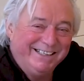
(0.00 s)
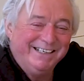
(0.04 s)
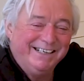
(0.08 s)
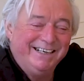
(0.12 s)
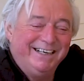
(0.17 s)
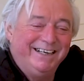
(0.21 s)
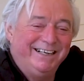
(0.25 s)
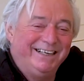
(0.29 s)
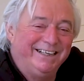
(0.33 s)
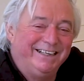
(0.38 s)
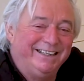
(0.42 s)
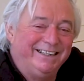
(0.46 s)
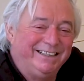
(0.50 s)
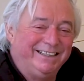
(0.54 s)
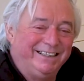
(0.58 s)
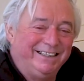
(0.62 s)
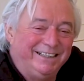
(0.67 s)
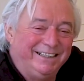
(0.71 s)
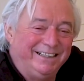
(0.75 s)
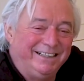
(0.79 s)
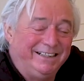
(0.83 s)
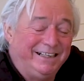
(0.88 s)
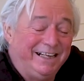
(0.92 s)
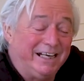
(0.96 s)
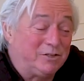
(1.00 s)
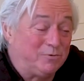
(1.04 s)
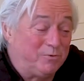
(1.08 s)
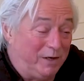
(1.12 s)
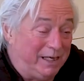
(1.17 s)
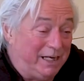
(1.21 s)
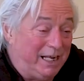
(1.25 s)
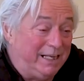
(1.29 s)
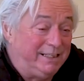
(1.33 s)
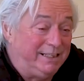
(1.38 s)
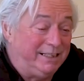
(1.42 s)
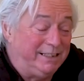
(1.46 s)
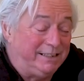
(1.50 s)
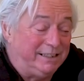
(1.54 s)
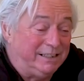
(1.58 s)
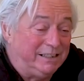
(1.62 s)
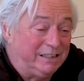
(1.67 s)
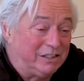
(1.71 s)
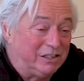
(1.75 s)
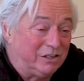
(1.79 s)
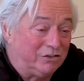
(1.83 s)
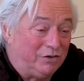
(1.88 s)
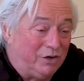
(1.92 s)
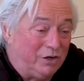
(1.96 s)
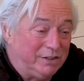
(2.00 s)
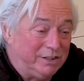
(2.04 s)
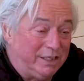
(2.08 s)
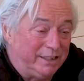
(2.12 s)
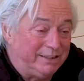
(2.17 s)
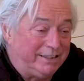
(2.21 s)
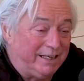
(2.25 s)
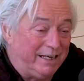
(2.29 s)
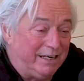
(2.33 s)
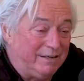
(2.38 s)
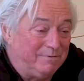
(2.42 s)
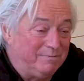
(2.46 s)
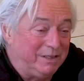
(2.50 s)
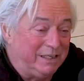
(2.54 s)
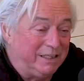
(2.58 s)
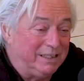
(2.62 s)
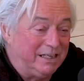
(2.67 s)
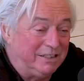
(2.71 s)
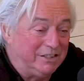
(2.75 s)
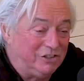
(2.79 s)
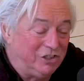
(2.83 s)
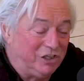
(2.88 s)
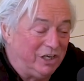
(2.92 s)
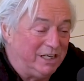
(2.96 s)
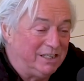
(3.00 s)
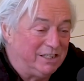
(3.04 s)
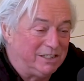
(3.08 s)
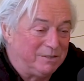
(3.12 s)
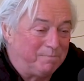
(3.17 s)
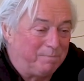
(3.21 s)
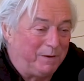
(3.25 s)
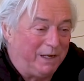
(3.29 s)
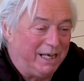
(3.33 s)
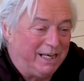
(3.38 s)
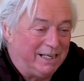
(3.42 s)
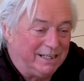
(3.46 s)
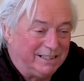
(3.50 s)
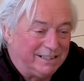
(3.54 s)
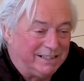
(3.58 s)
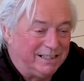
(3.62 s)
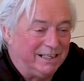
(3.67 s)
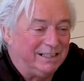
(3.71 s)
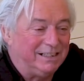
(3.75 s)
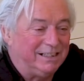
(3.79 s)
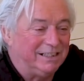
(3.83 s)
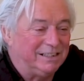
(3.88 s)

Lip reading: And that's what I did in the Corona time. Then I changed plans, and I